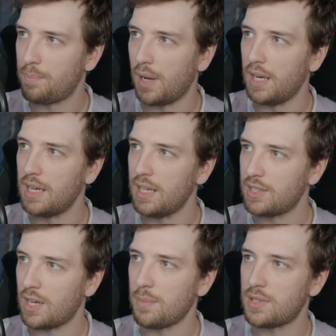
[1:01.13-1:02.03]
But that's
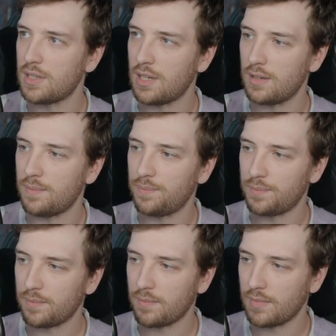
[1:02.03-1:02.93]
sometimes not, a
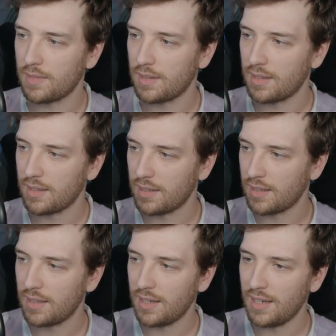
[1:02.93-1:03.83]
strat, that's like common
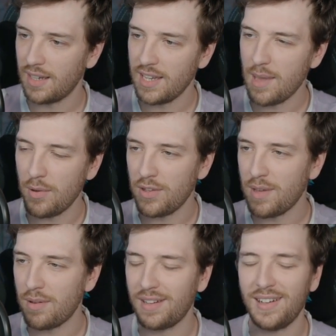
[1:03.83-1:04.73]
sense. Yeah, but,
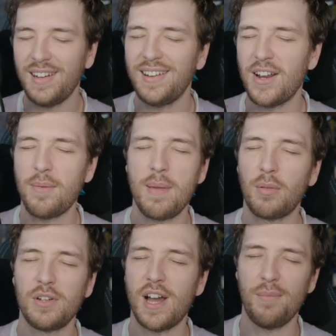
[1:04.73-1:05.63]
yeah, no, no,
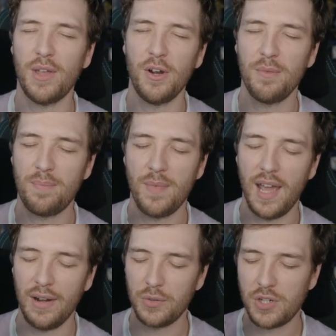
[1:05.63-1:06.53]
people are dumb though.
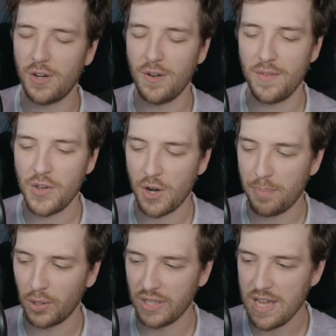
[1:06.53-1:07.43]
And also you got to
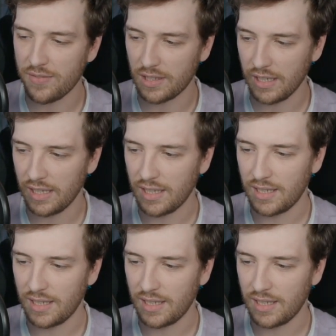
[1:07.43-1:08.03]
build evenly.